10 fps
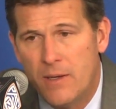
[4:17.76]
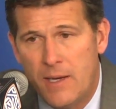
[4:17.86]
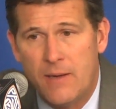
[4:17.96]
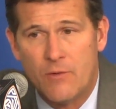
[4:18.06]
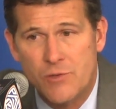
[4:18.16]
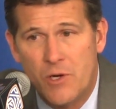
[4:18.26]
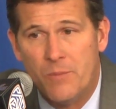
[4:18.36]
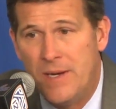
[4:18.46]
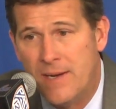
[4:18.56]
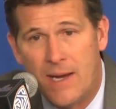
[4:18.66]
and there's going
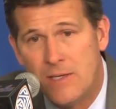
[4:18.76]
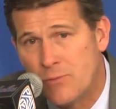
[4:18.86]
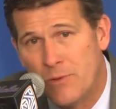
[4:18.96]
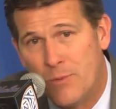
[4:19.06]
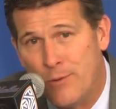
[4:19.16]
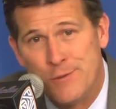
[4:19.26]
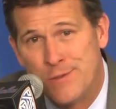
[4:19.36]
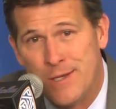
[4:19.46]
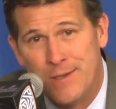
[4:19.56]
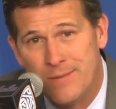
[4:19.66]
to be nights where the ball
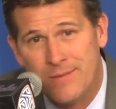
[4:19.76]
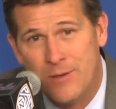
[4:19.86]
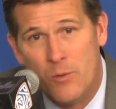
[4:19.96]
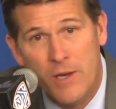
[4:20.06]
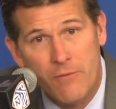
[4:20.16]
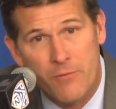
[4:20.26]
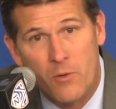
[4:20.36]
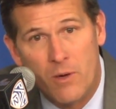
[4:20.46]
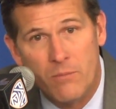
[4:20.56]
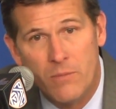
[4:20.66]
just doesn't go in
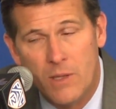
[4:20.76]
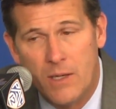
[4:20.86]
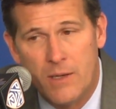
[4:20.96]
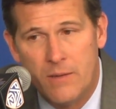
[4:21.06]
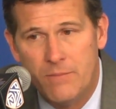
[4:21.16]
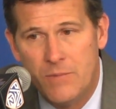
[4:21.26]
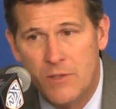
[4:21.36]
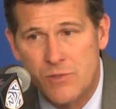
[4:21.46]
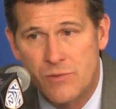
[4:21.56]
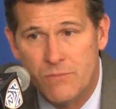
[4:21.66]
for them. Uh, you
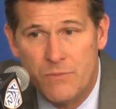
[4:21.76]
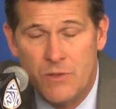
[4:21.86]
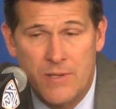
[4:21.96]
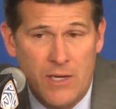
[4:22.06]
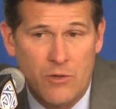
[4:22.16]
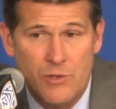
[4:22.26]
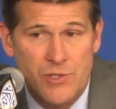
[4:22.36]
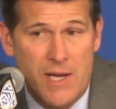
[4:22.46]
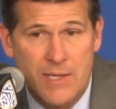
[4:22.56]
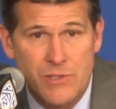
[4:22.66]
just you take good
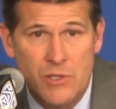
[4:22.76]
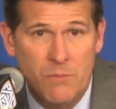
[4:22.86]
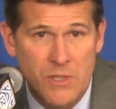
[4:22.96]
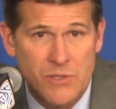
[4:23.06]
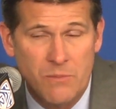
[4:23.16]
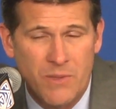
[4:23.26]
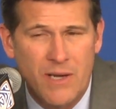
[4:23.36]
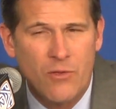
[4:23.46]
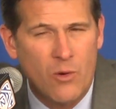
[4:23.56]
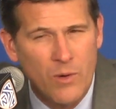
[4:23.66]
shots and you miss them. But
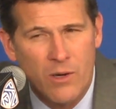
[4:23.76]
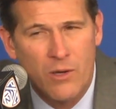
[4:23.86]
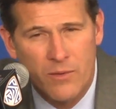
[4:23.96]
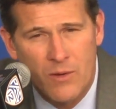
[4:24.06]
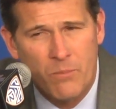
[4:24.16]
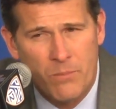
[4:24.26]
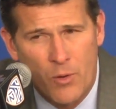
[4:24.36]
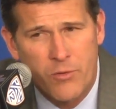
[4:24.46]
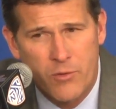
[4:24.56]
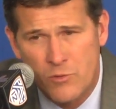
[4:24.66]
I thought we were in a,
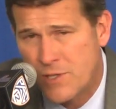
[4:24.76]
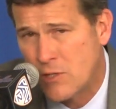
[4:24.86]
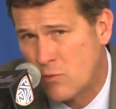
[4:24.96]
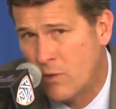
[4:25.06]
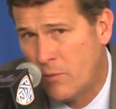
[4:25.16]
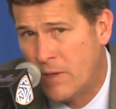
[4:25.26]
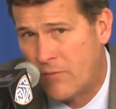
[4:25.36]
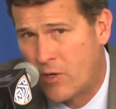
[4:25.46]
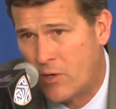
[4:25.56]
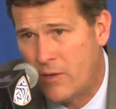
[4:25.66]
both of those guys were in a little bit
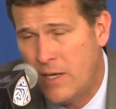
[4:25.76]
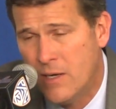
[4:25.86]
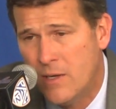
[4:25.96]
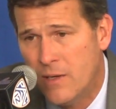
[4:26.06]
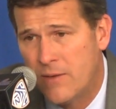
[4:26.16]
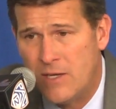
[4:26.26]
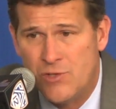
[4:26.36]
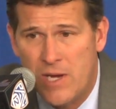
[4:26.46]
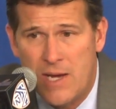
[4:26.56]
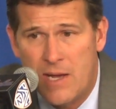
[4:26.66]
of a hurry. I think
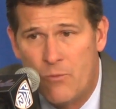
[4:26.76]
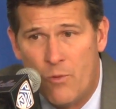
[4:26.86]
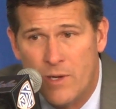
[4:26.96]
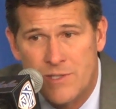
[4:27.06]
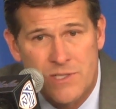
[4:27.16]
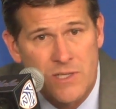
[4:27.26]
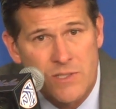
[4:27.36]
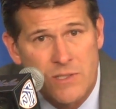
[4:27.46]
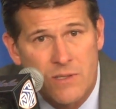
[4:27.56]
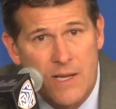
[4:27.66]
Jay had one
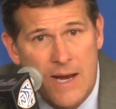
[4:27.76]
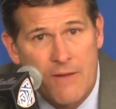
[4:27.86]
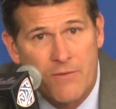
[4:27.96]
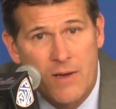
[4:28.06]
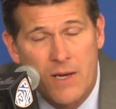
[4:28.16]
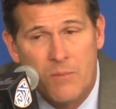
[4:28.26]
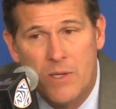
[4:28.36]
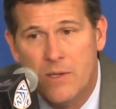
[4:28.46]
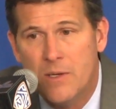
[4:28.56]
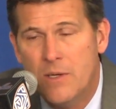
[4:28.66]
assist at halftime,
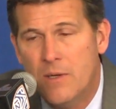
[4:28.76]
and